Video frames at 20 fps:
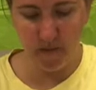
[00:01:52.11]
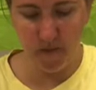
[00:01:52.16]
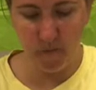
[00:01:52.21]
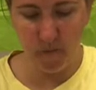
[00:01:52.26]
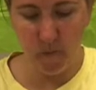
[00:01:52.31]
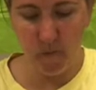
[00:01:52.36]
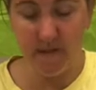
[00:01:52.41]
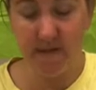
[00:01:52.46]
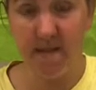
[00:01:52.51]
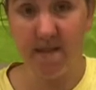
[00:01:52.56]

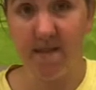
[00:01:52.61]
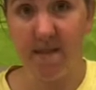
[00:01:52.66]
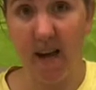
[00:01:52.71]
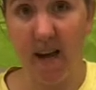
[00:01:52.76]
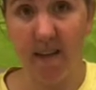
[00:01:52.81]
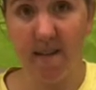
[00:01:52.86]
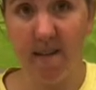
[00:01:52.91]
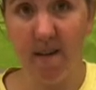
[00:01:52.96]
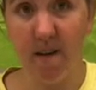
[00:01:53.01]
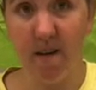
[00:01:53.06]
Once it's on
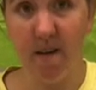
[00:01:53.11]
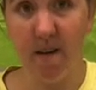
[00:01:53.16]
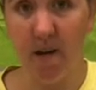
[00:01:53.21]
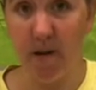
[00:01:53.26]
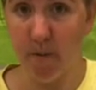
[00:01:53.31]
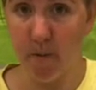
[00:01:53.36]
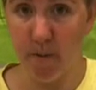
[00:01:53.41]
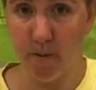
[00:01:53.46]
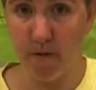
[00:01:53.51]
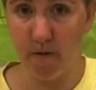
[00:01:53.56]
there, it
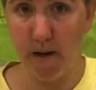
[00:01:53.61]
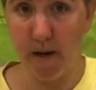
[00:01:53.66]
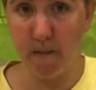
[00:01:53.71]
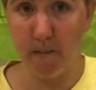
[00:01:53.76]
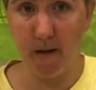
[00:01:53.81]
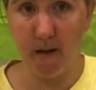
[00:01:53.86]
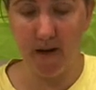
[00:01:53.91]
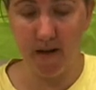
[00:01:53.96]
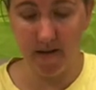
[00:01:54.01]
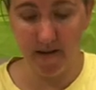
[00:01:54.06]
will grab
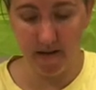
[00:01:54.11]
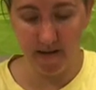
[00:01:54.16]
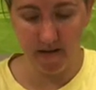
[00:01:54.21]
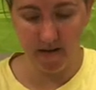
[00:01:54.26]
on there,